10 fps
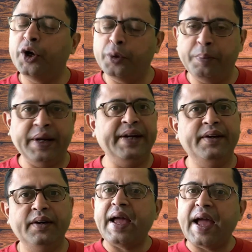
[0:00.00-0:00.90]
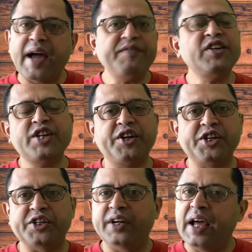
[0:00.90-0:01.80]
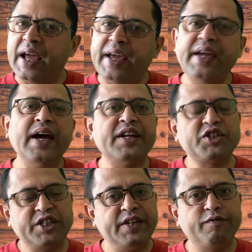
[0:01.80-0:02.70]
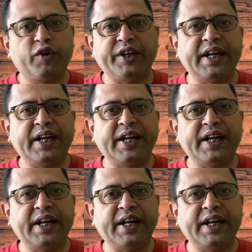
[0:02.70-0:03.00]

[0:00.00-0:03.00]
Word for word: to breed. Every generation, he and his team would